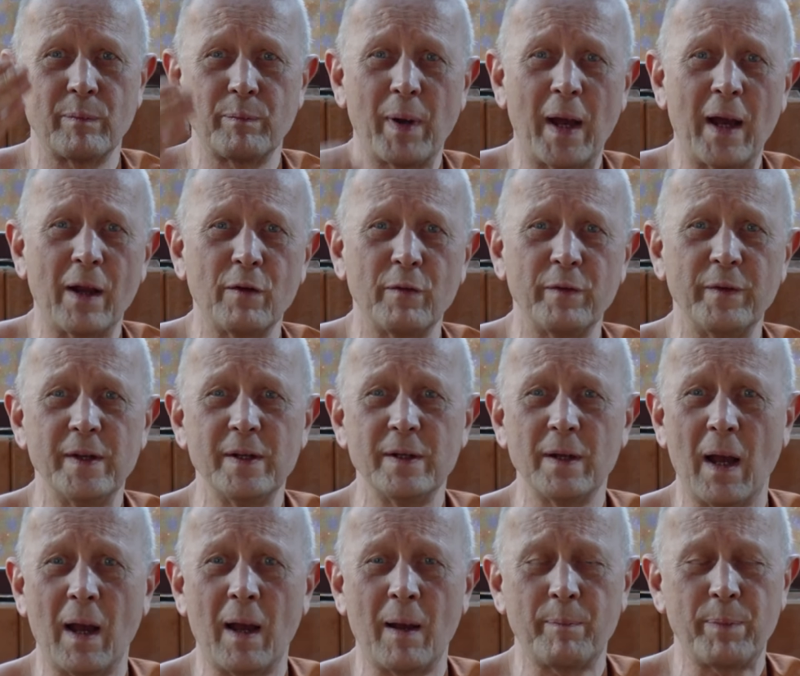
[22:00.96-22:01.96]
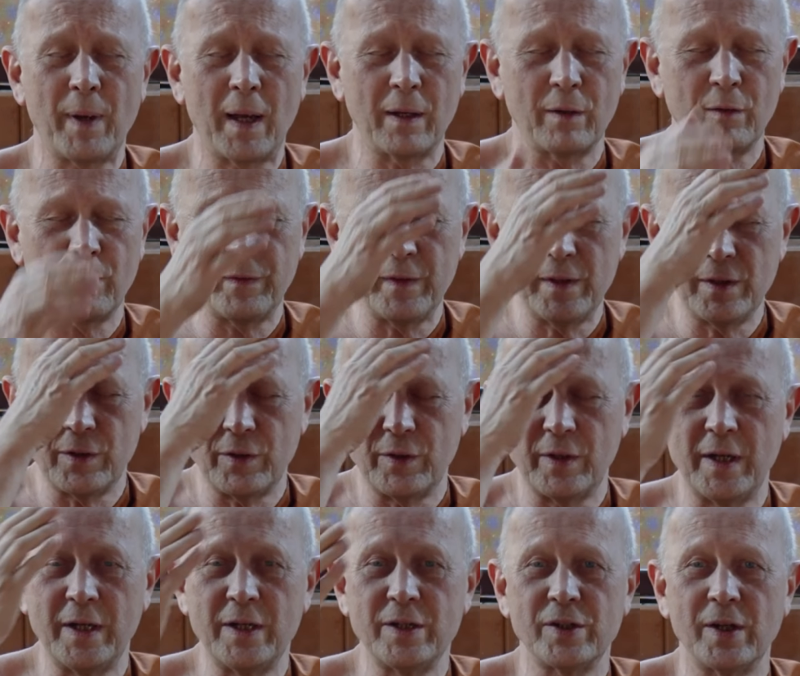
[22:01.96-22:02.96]
Part of in, uh, part of
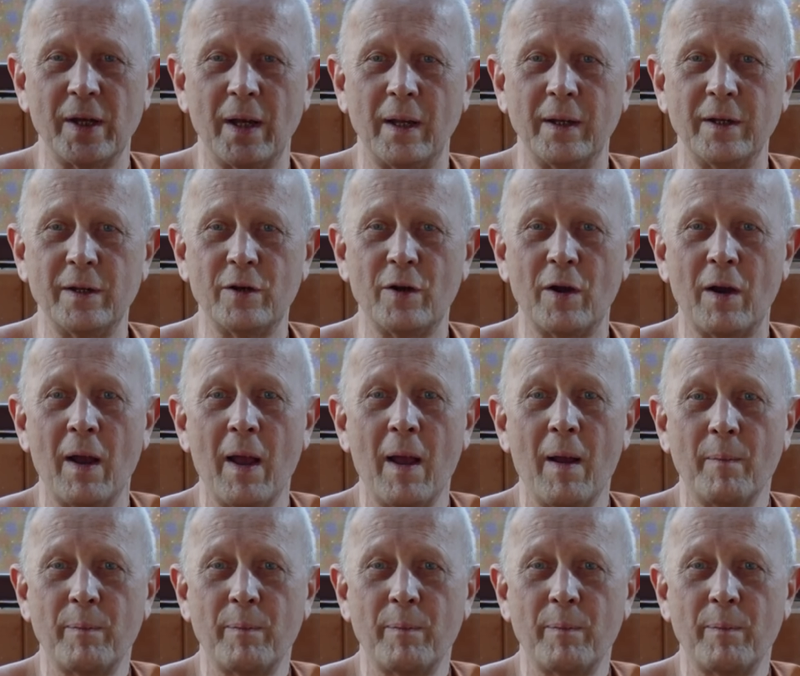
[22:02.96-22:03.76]
Indonesia, you know,